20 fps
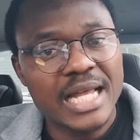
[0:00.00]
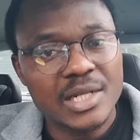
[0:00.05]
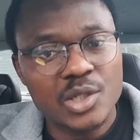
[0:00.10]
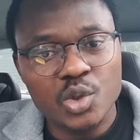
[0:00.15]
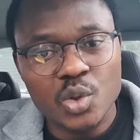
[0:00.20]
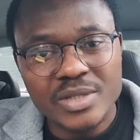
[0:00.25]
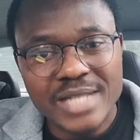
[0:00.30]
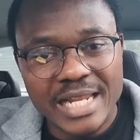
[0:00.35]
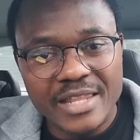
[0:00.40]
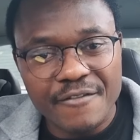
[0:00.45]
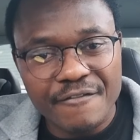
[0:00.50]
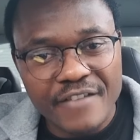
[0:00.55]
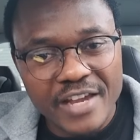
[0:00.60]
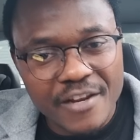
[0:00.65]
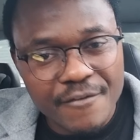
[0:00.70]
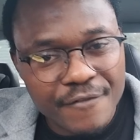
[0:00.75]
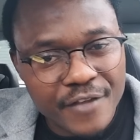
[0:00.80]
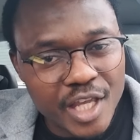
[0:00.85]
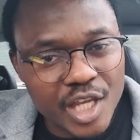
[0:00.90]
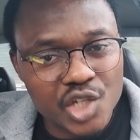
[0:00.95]
That those are the
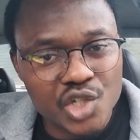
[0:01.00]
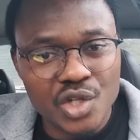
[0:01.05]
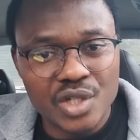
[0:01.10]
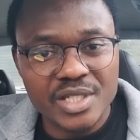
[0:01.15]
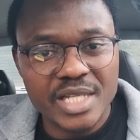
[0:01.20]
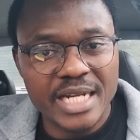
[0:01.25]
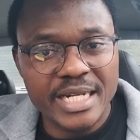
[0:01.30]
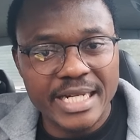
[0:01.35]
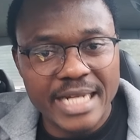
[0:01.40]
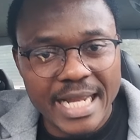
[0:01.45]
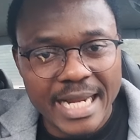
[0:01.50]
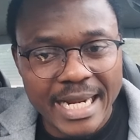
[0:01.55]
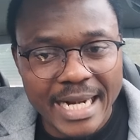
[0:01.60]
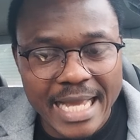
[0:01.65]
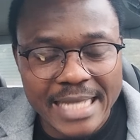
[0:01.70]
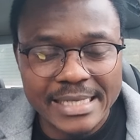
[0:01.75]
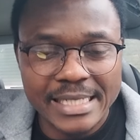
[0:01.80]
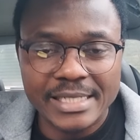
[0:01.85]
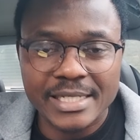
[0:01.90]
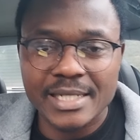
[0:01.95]
verifications and the
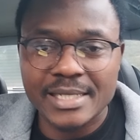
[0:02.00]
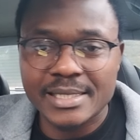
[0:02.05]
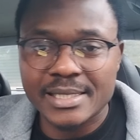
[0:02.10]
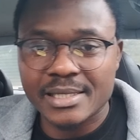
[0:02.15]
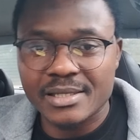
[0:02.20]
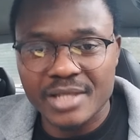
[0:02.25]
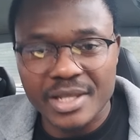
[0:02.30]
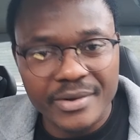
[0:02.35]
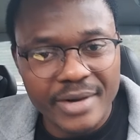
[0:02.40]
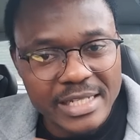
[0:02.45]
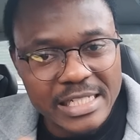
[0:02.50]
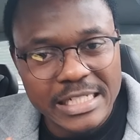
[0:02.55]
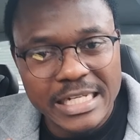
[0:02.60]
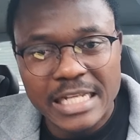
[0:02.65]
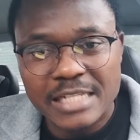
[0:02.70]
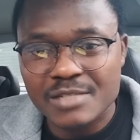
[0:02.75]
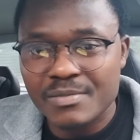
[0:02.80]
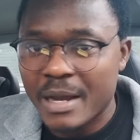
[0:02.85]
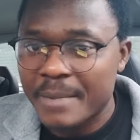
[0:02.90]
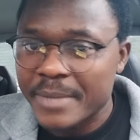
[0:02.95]
legalizations. The
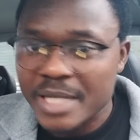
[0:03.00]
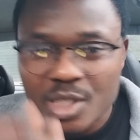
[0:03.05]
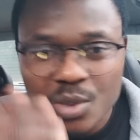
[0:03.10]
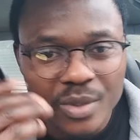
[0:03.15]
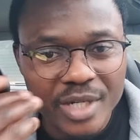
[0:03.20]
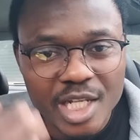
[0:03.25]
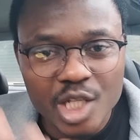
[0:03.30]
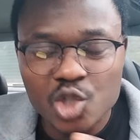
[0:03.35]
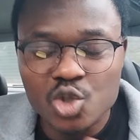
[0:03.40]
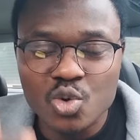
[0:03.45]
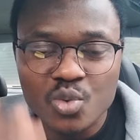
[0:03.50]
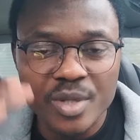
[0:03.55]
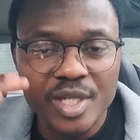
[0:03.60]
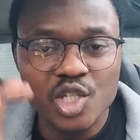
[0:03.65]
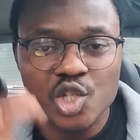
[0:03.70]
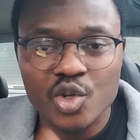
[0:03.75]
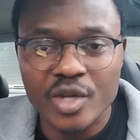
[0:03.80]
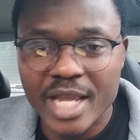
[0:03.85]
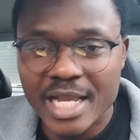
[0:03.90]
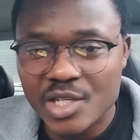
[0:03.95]
residence permit, within 2
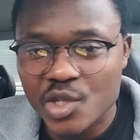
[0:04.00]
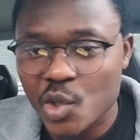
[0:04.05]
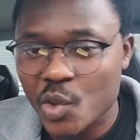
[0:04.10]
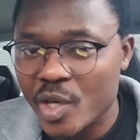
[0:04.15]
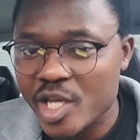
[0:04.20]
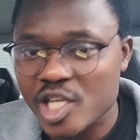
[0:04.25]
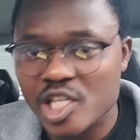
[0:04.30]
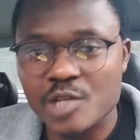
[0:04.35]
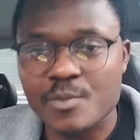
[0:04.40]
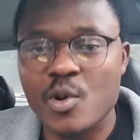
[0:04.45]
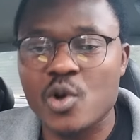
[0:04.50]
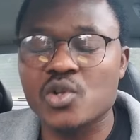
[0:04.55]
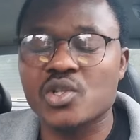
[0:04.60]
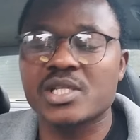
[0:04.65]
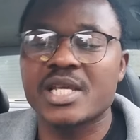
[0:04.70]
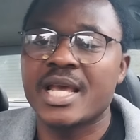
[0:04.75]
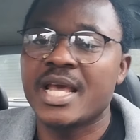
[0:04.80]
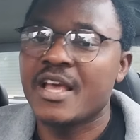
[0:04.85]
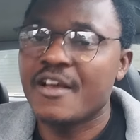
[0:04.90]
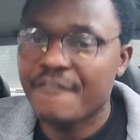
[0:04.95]
weeks, you get your
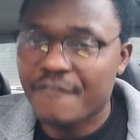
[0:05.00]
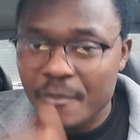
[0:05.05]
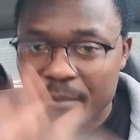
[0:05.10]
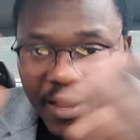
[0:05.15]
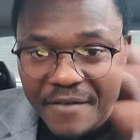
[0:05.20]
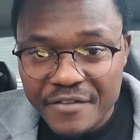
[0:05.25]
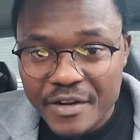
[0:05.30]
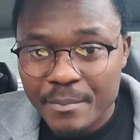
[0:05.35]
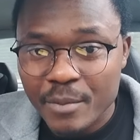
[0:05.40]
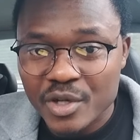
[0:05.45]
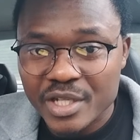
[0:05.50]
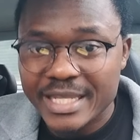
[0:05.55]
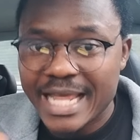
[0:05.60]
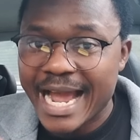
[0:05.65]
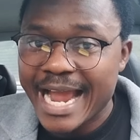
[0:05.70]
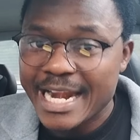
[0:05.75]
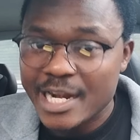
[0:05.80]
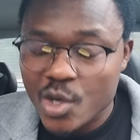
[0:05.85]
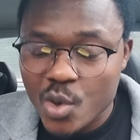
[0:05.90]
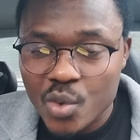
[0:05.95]
response from everybody
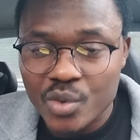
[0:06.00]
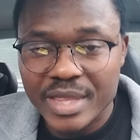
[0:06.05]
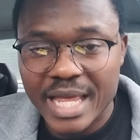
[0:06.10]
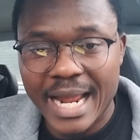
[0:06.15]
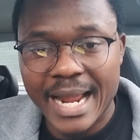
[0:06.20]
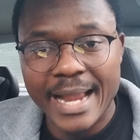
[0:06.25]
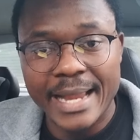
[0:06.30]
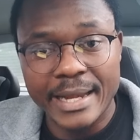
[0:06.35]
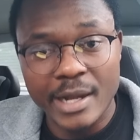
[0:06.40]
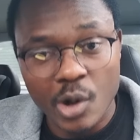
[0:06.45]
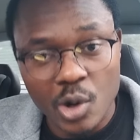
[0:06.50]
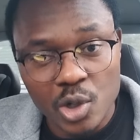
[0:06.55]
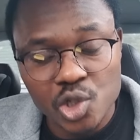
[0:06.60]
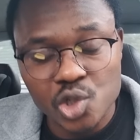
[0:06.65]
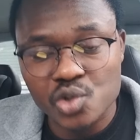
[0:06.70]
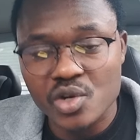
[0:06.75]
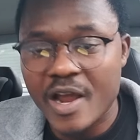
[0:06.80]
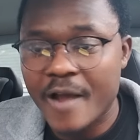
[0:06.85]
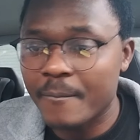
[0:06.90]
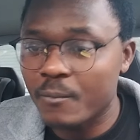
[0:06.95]
that I know that in
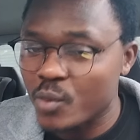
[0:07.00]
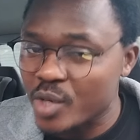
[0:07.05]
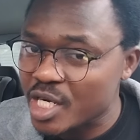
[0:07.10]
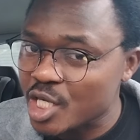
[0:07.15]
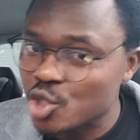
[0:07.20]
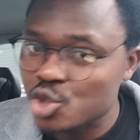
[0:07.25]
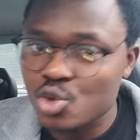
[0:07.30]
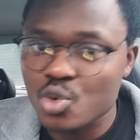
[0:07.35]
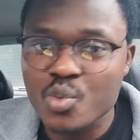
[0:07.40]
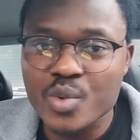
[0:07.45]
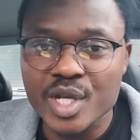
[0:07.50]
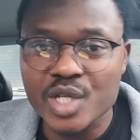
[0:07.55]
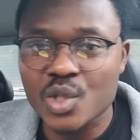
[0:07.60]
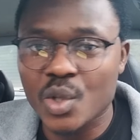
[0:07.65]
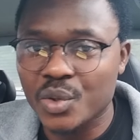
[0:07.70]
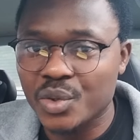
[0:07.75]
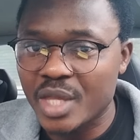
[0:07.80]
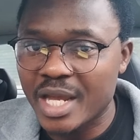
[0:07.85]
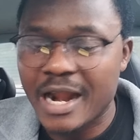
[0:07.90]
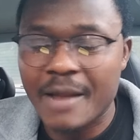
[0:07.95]
Austria. Within 2
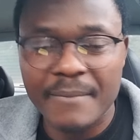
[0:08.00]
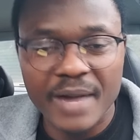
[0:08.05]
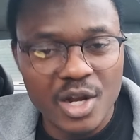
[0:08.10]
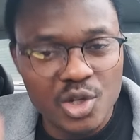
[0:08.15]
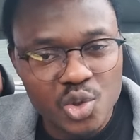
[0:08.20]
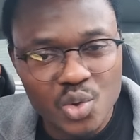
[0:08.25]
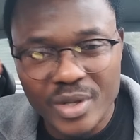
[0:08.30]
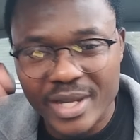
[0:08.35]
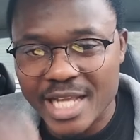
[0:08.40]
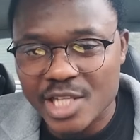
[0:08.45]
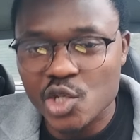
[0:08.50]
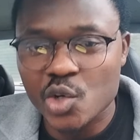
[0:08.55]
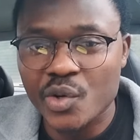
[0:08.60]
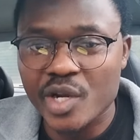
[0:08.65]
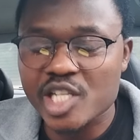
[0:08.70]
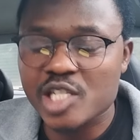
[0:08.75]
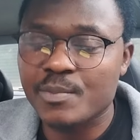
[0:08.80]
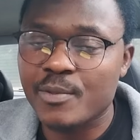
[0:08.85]
weeks or thereabouts, you get your